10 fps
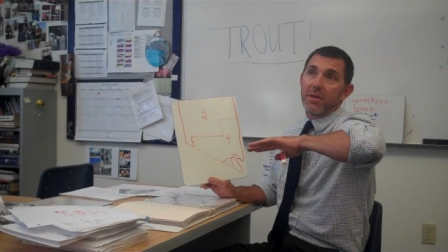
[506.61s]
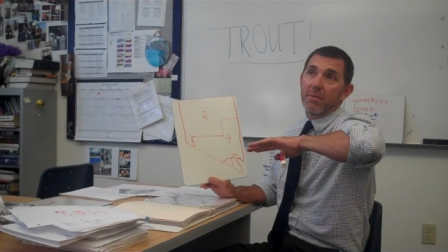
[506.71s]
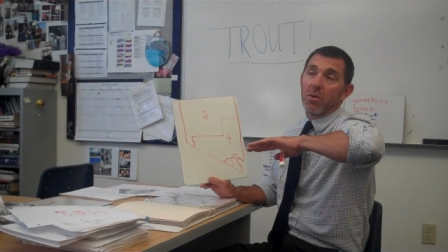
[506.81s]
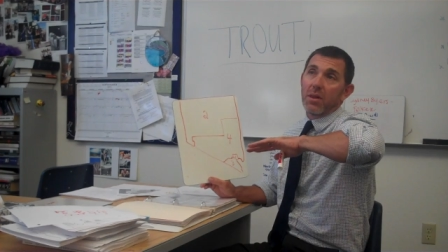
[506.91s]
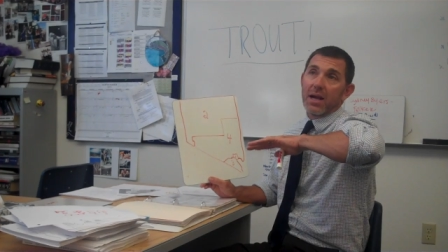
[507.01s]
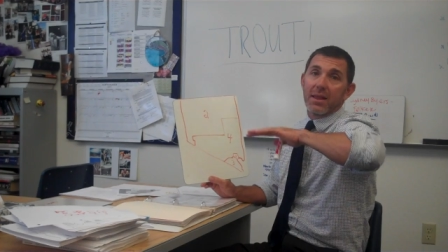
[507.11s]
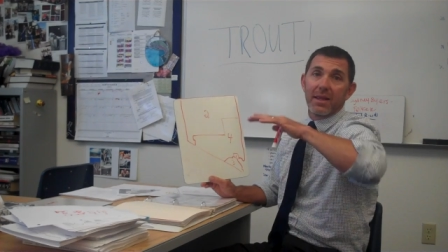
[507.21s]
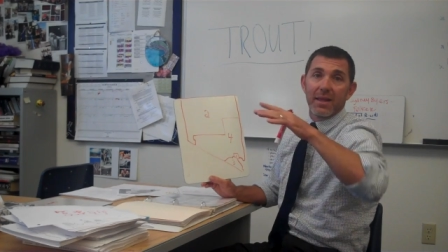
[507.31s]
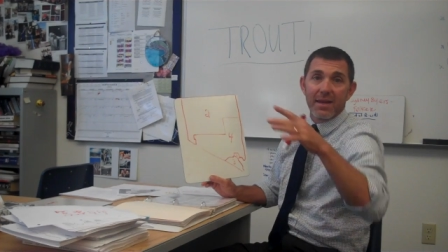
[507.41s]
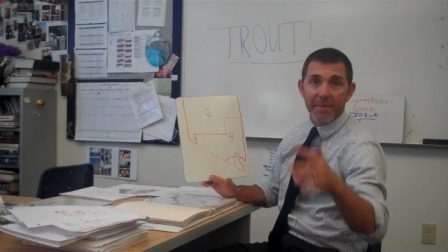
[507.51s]
they're more likely
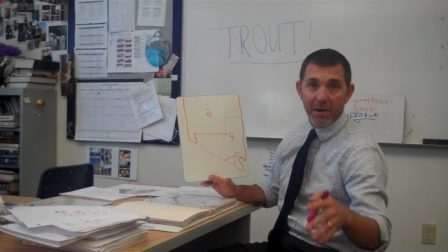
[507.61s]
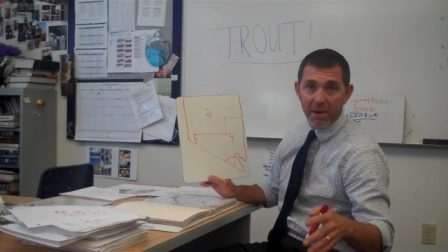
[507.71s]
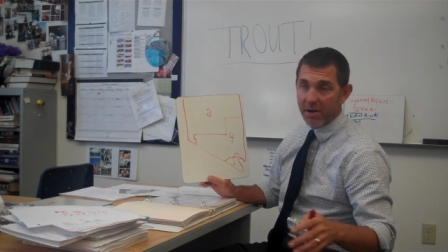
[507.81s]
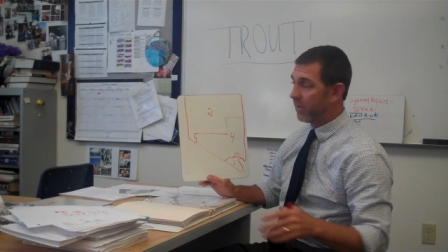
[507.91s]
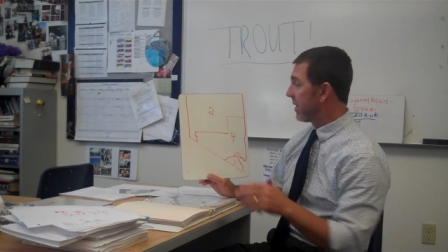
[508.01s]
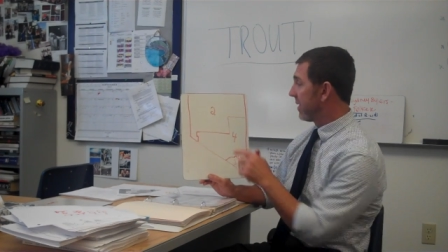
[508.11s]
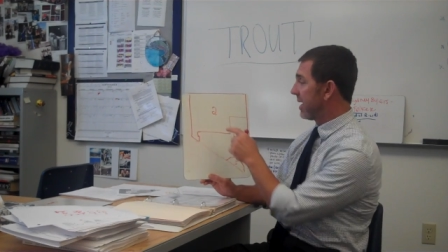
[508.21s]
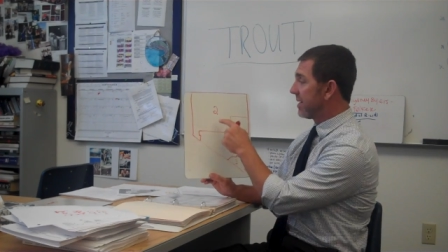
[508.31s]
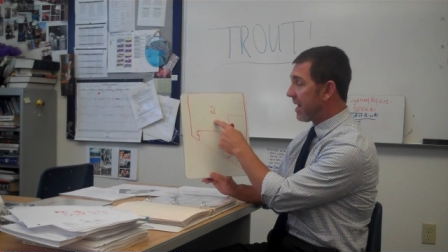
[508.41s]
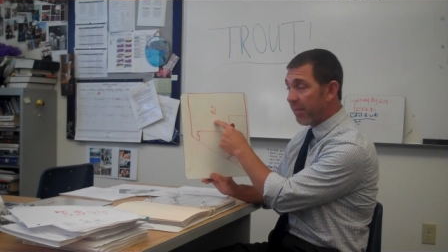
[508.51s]
that the Democrat will win
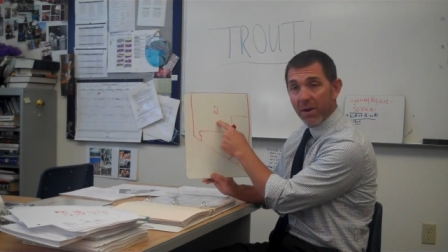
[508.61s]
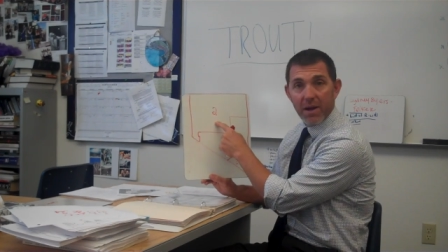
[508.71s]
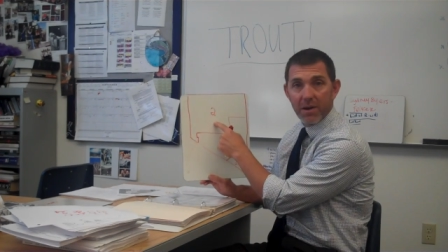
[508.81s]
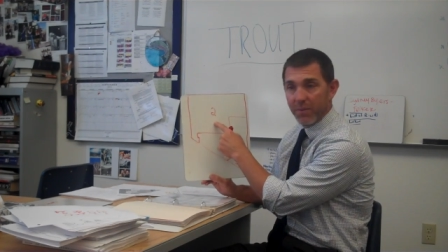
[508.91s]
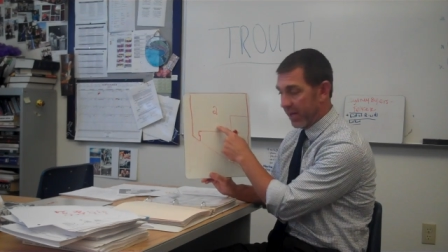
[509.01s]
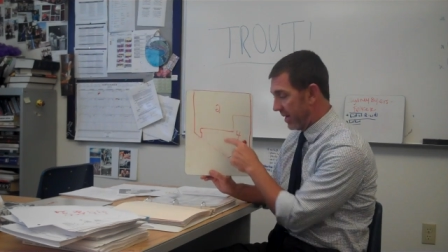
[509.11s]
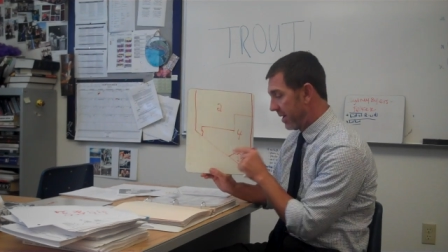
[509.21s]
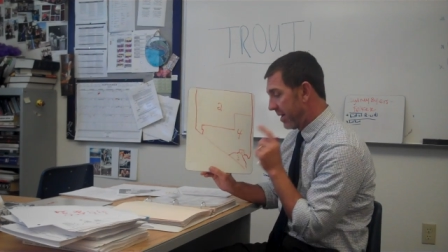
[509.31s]
than a Democrat will win.